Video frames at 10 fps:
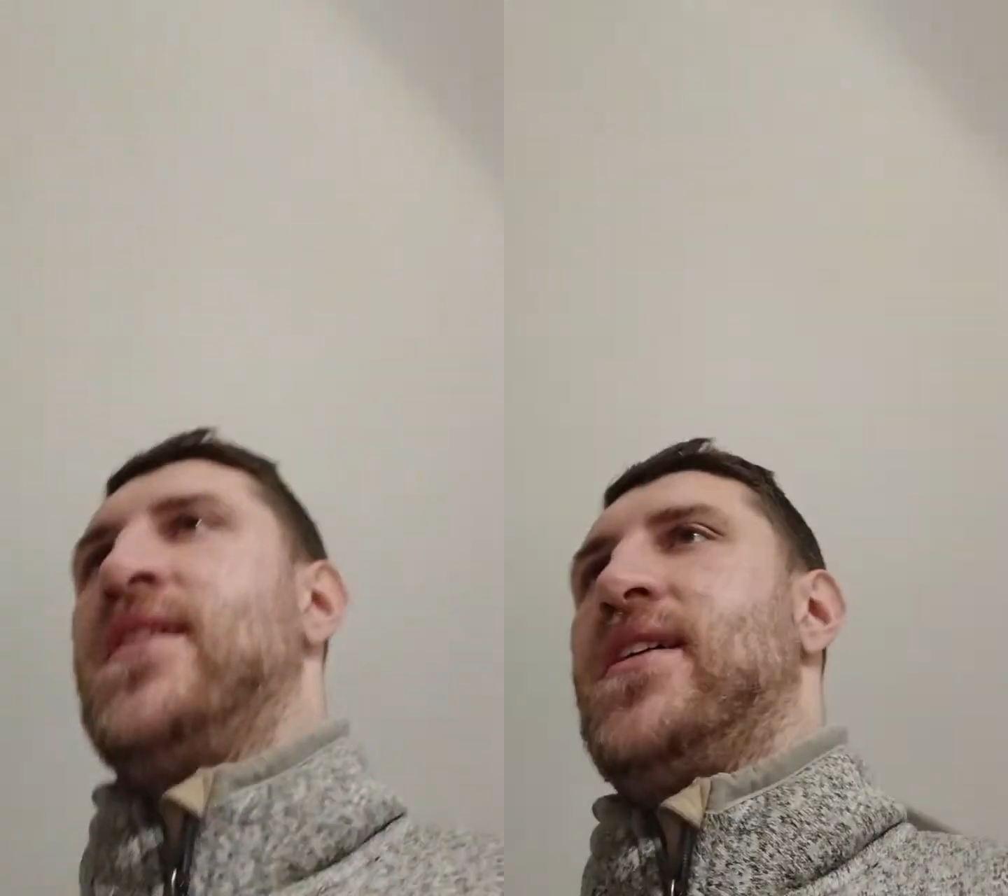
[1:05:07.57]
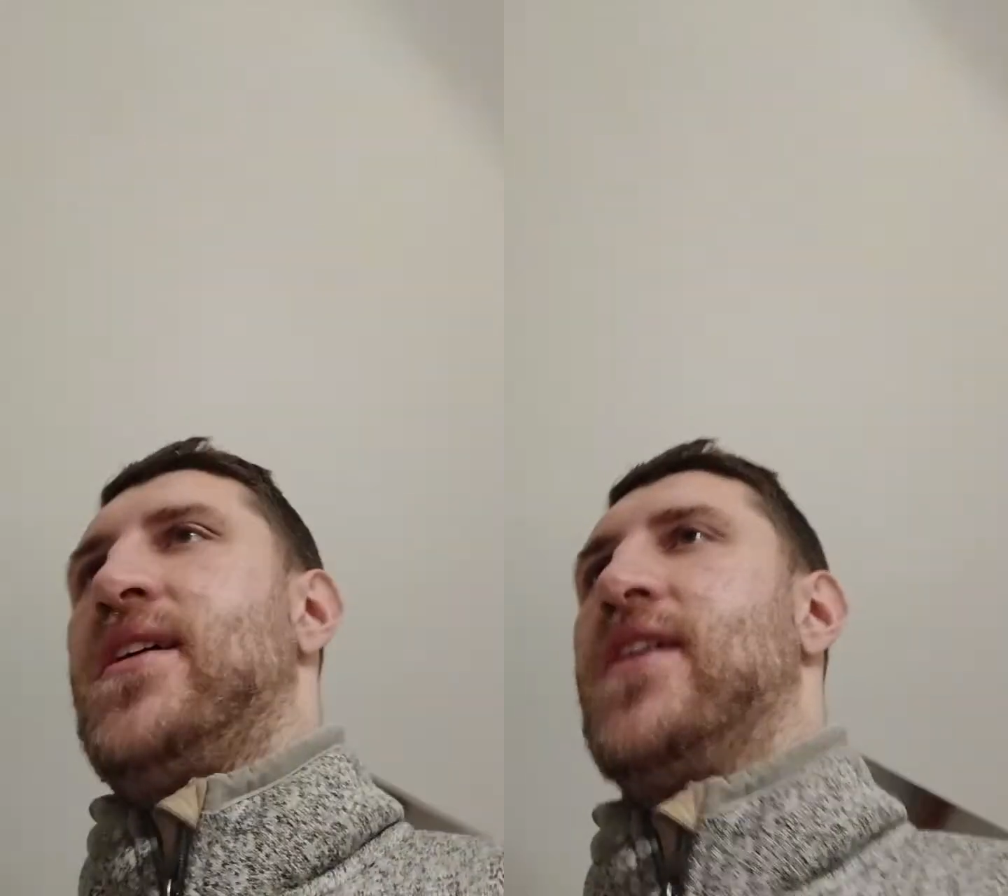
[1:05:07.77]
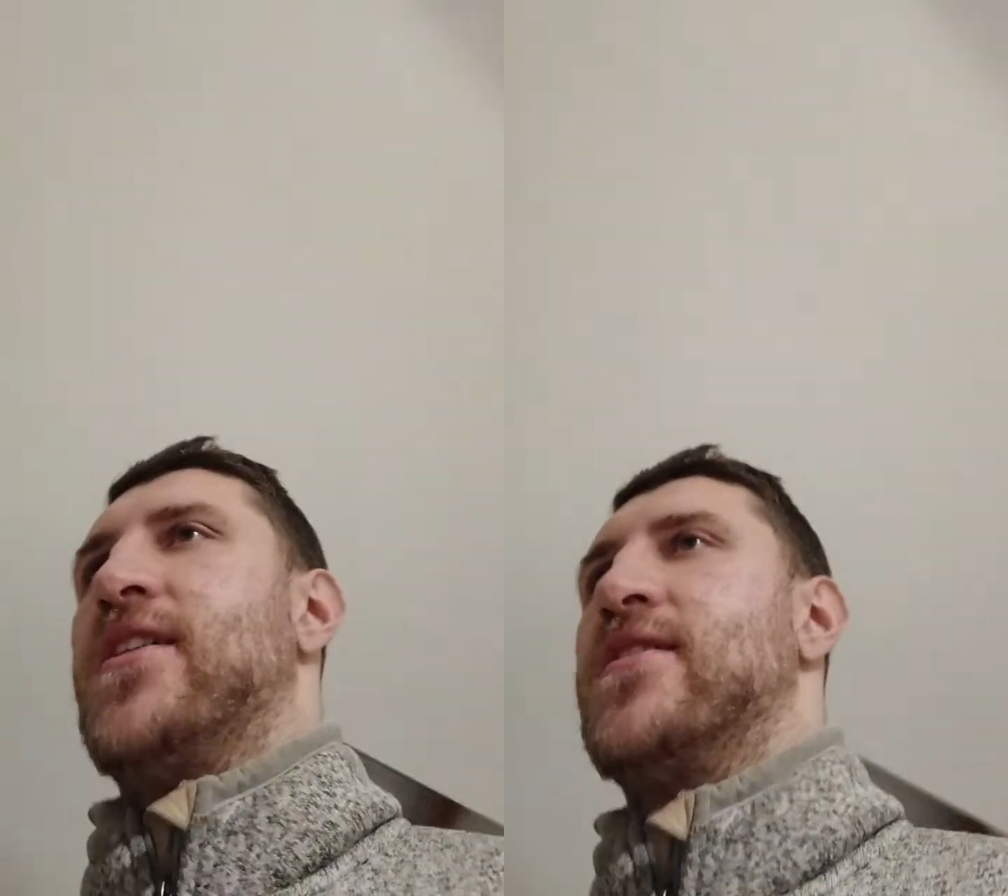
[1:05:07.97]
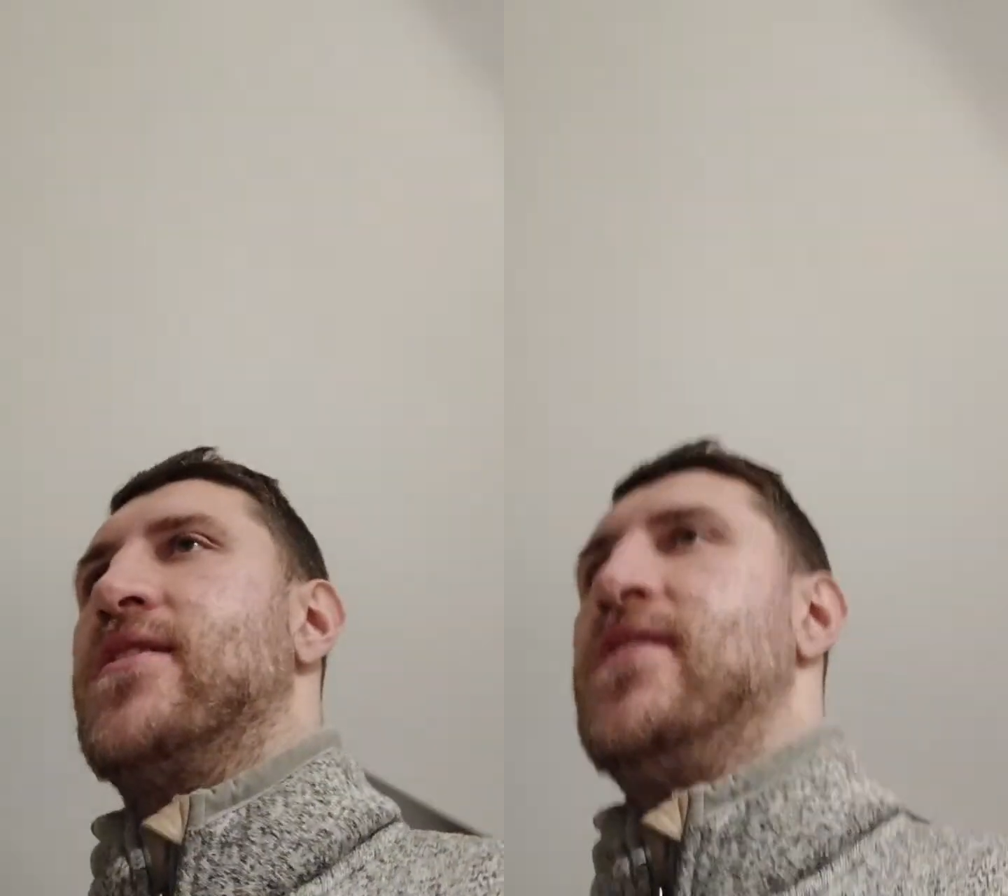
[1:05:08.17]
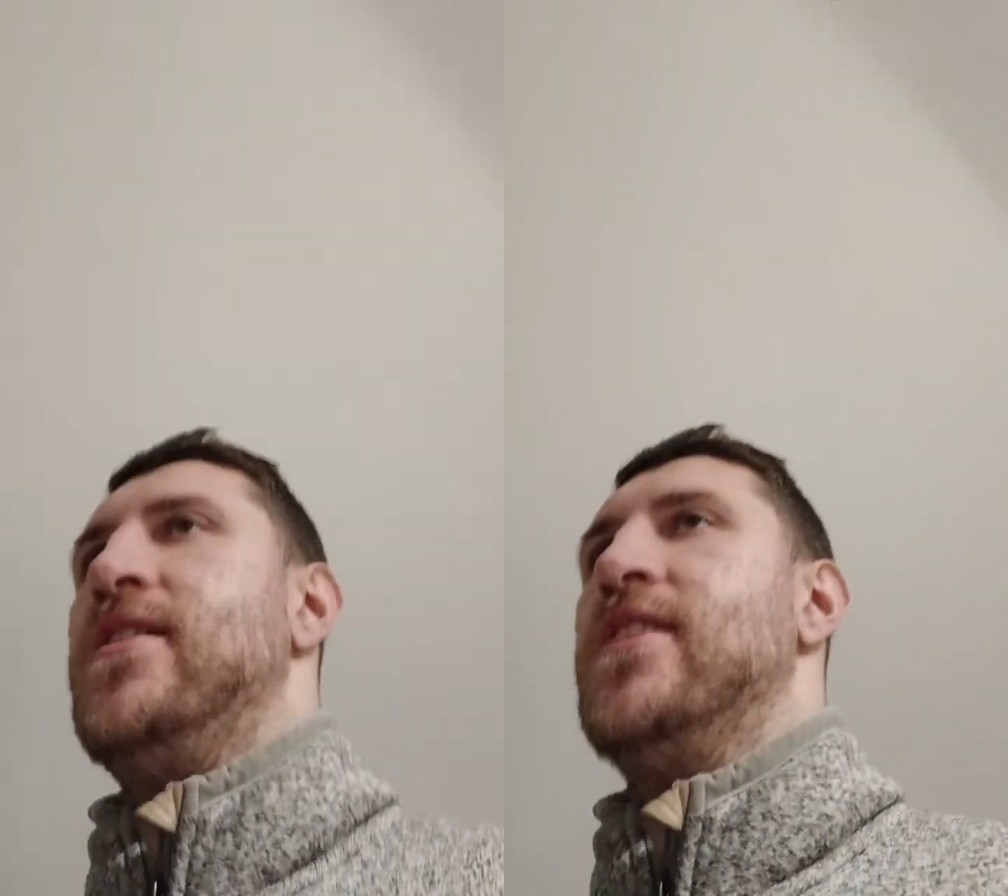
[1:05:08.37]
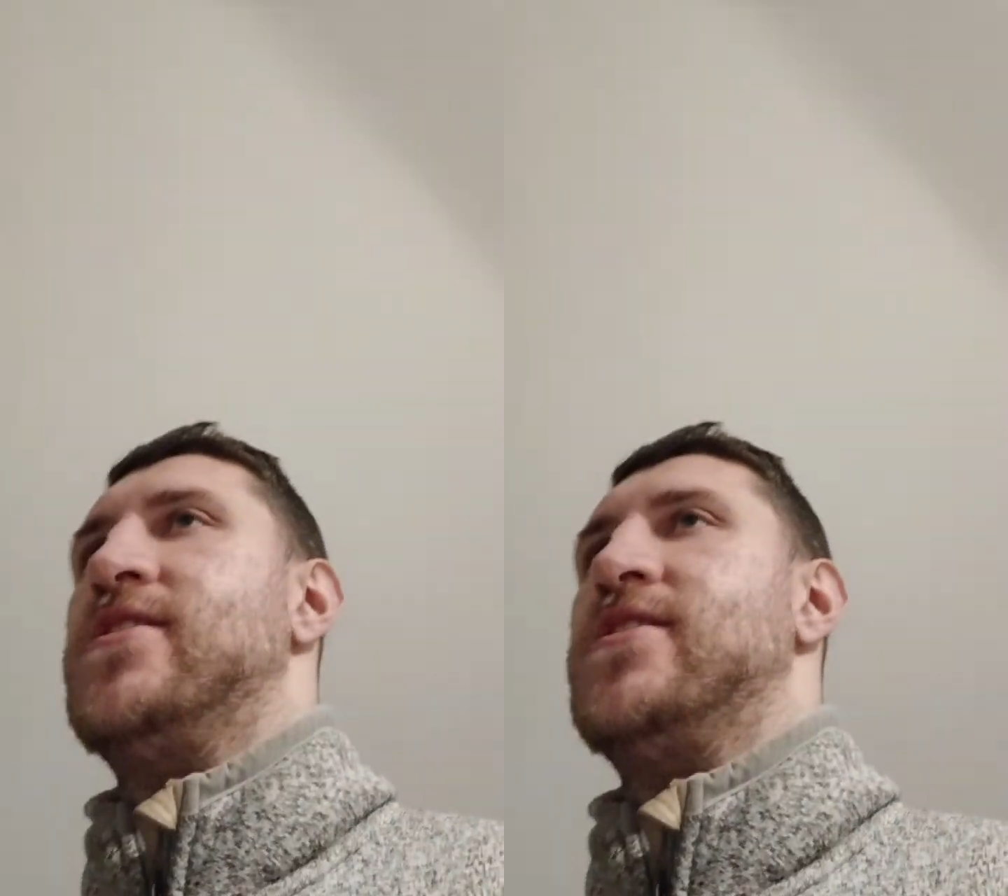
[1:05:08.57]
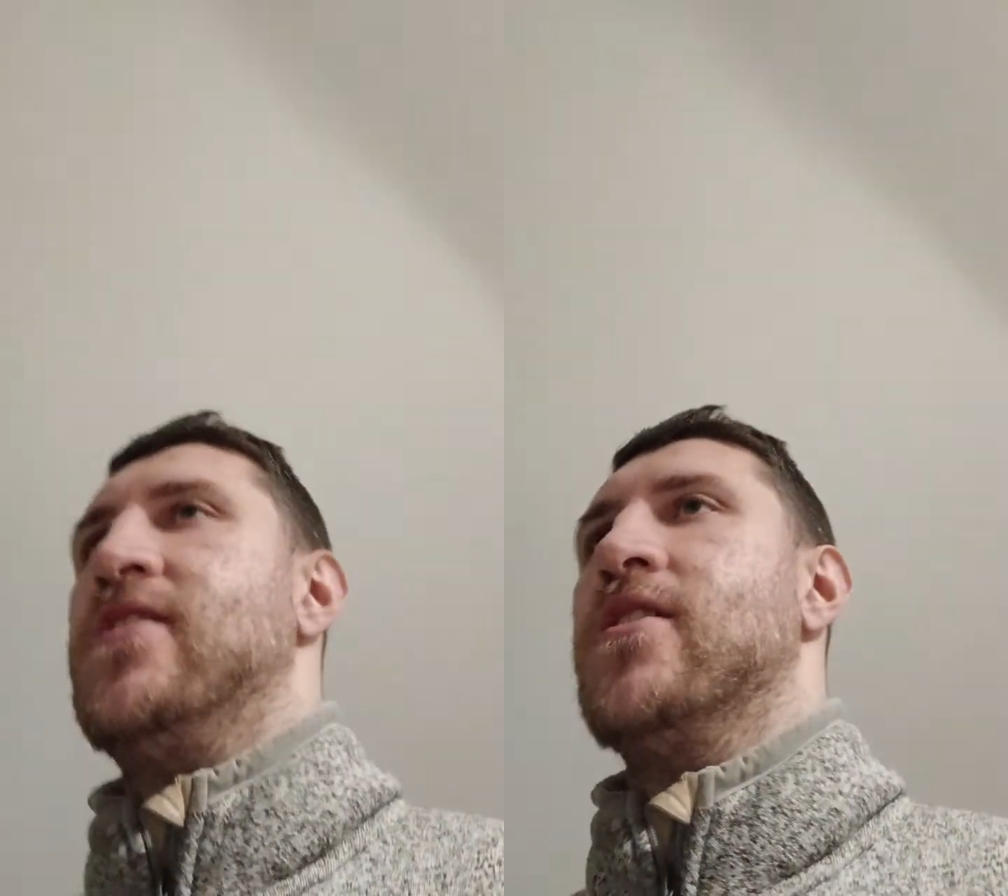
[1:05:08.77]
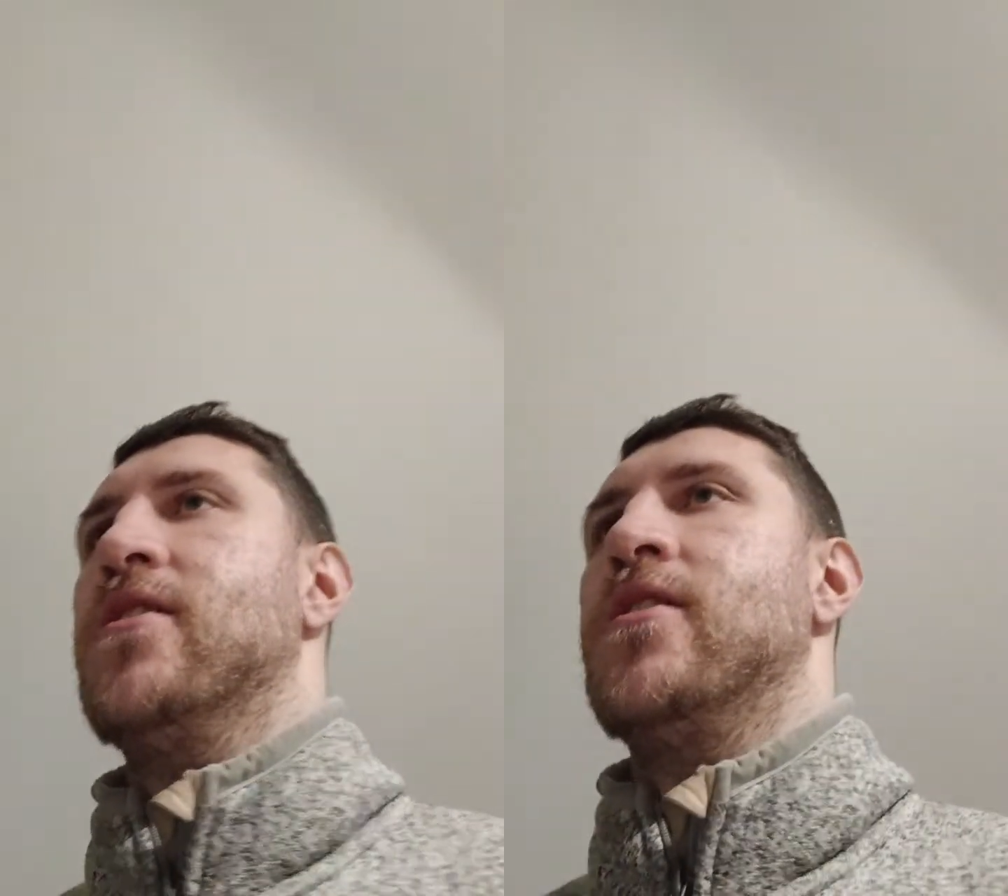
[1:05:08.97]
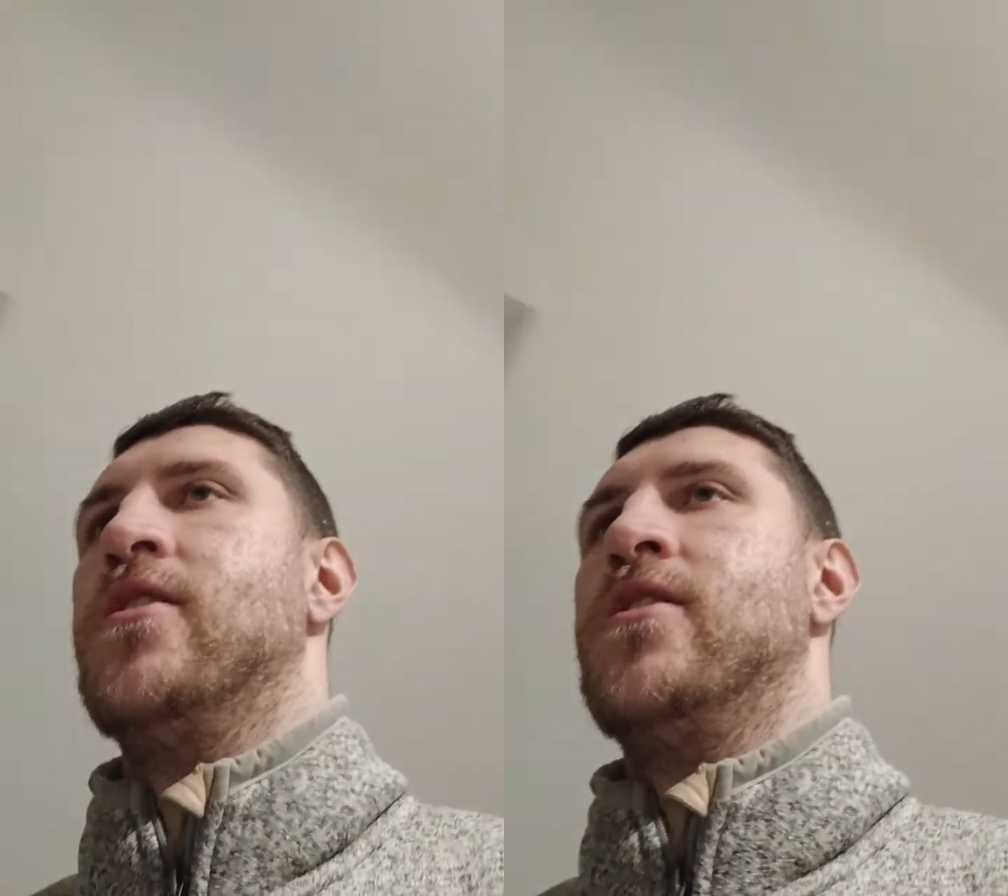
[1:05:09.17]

and it's in a